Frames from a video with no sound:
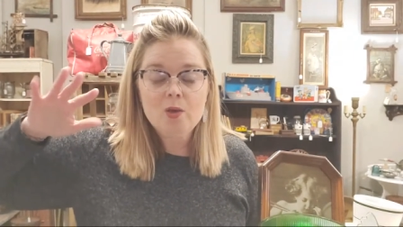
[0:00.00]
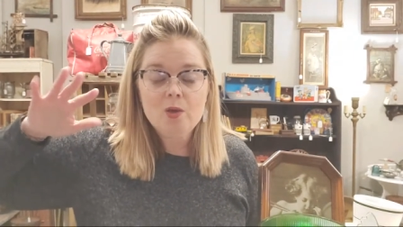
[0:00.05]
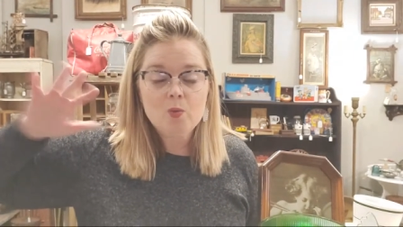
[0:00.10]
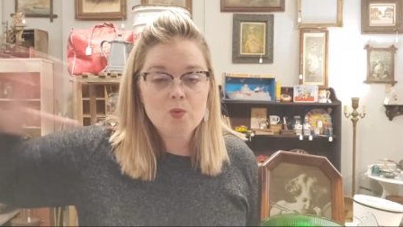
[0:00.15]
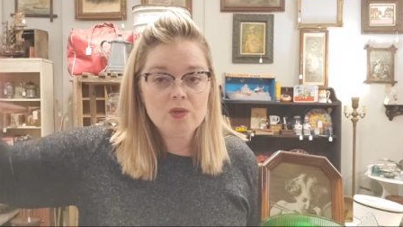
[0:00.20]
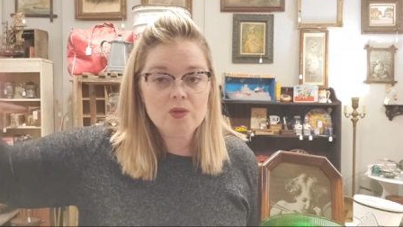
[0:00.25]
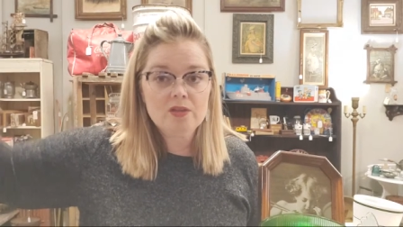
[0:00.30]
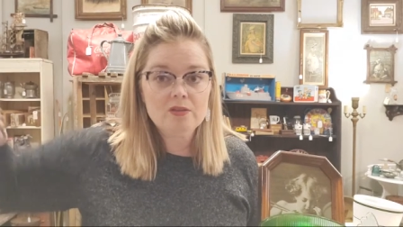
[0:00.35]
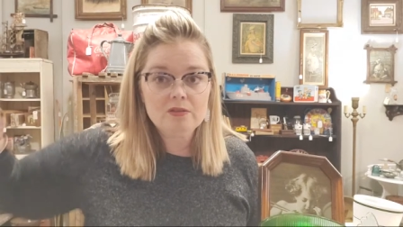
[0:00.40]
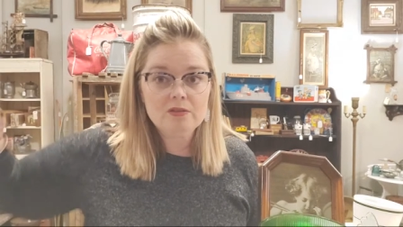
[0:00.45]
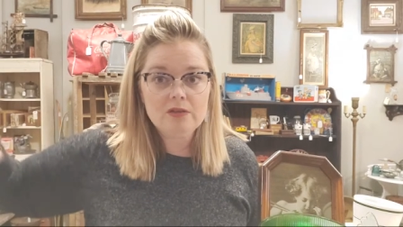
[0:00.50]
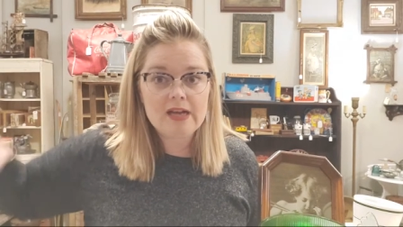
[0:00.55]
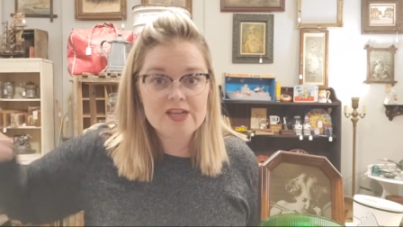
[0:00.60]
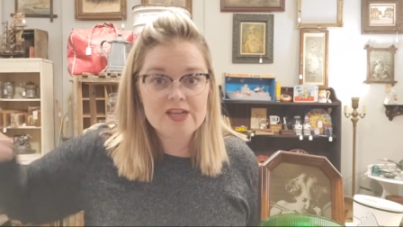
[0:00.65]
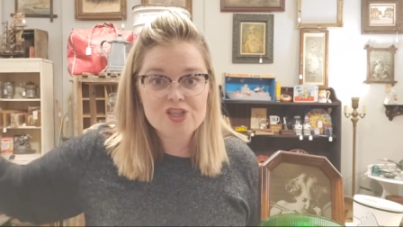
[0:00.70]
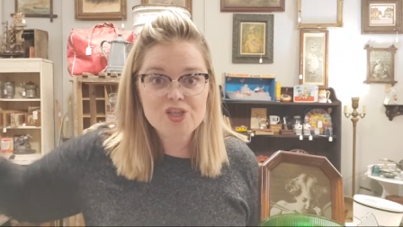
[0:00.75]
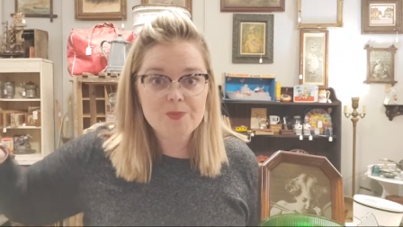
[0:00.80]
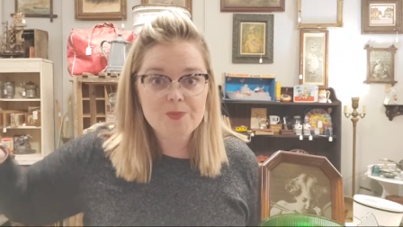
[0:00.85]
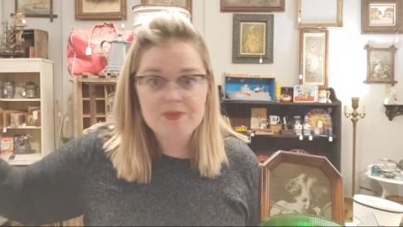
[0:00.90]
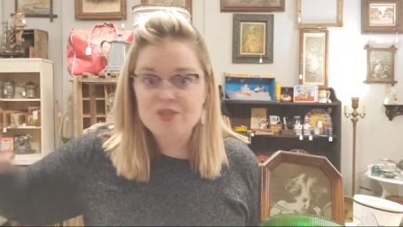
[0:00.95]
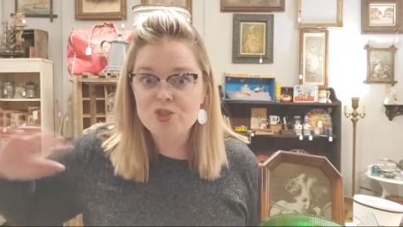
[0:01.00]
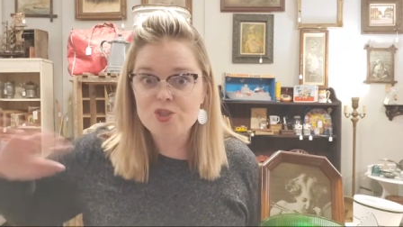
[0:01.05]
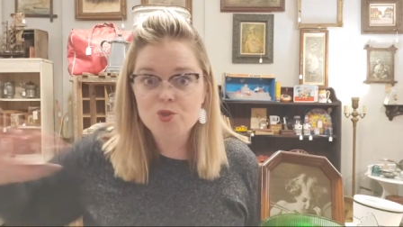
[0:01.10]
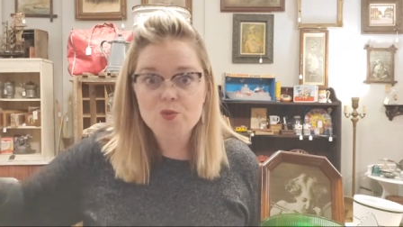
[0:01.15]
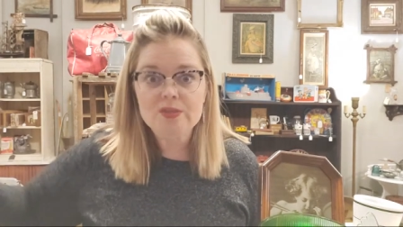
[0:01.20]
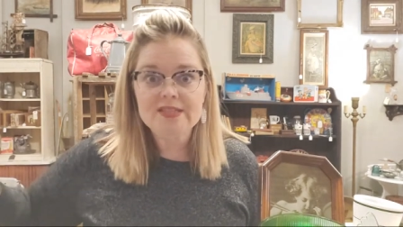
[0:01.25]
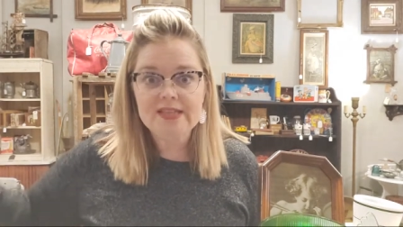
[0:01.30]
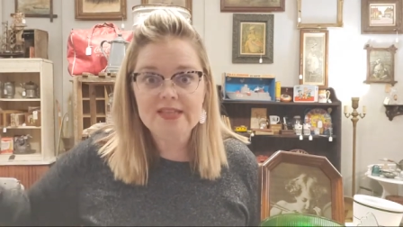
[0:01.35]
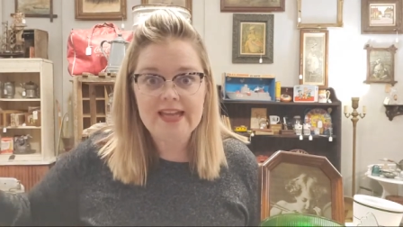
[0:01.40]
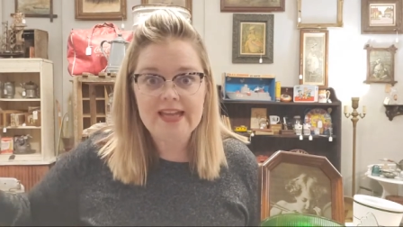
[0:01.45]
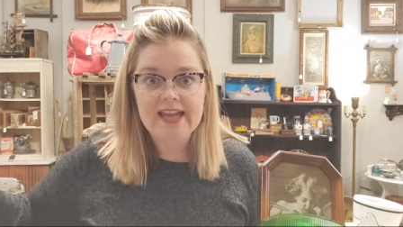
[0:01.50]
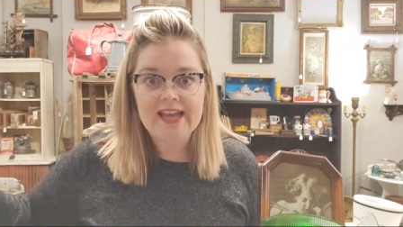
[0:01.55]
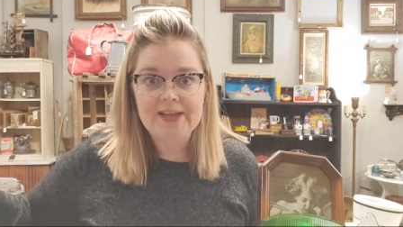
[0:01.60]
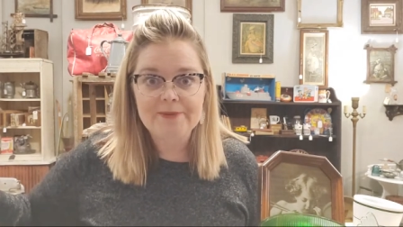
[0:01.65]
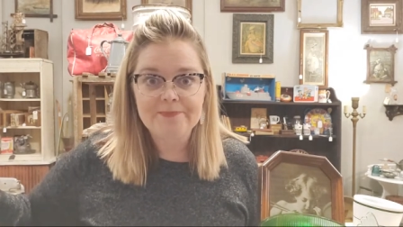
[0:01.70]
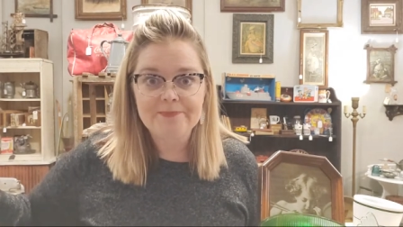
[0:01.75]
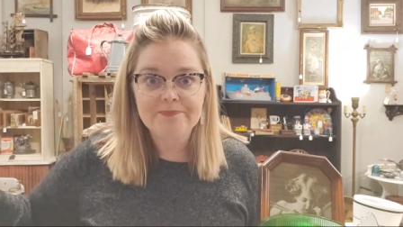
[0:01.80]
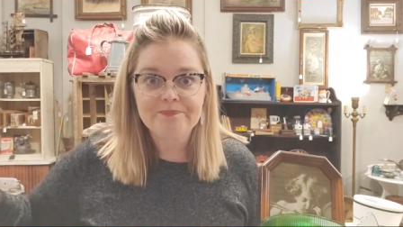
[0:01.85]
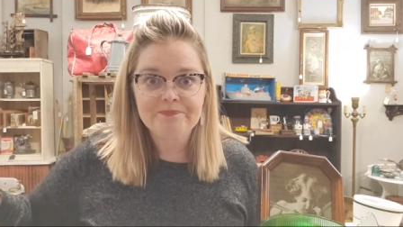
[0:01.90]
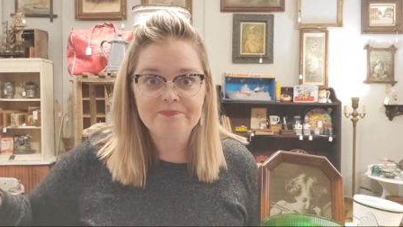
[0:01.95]
will I ship as soon as I
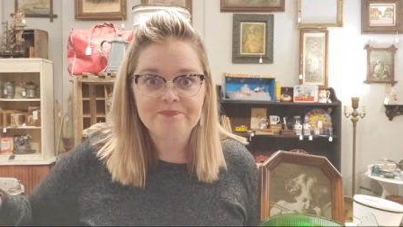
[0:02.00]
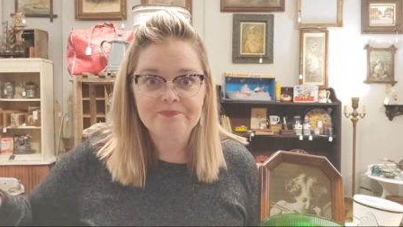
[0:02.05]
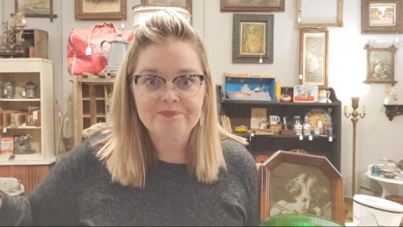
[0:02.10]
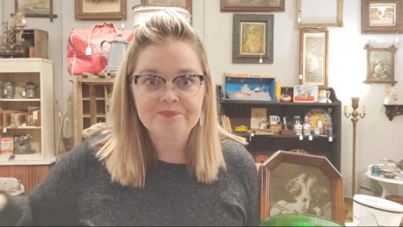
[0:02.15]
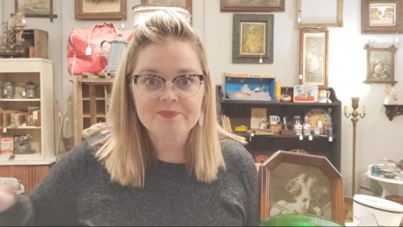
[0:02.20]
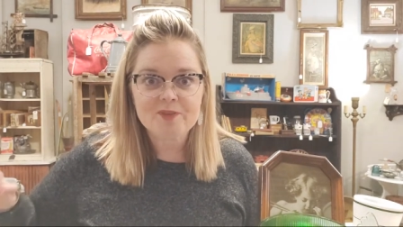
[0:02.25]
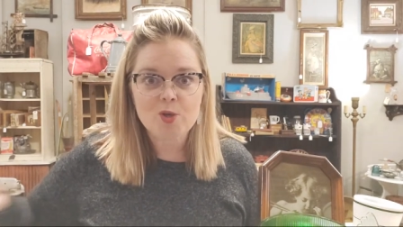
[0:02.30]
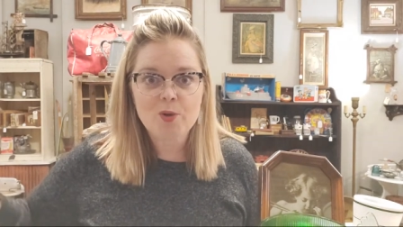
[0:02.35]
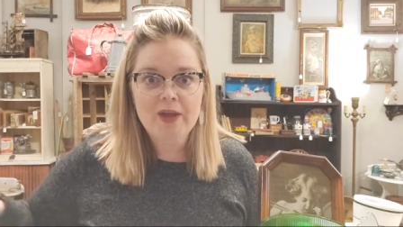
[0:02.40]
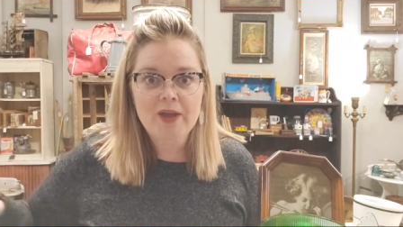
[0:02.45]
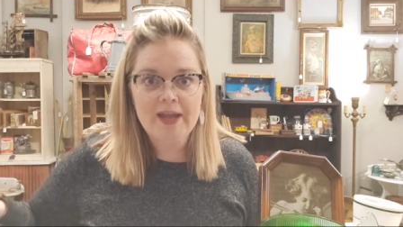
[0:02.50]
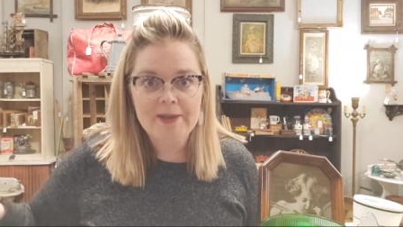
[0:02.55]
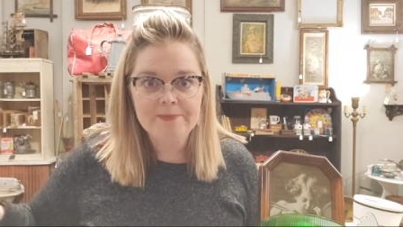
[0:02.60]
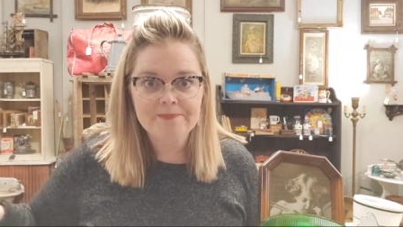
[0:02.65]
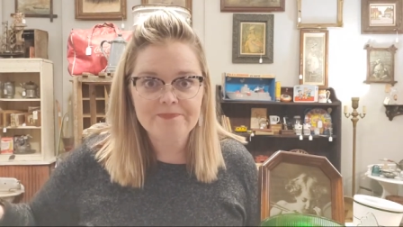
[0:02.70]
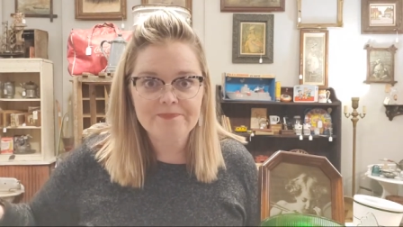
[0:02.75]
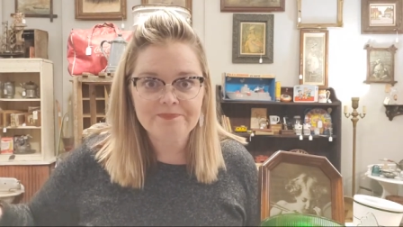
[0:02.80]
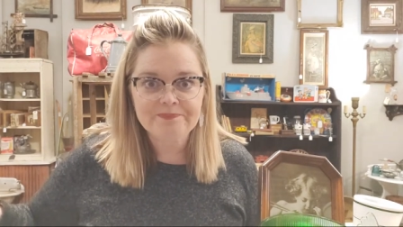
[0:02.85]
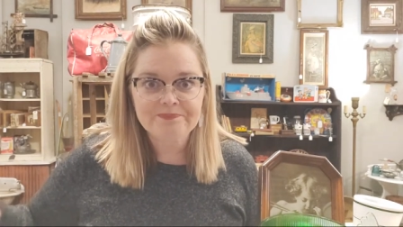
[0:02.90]
can. Okay.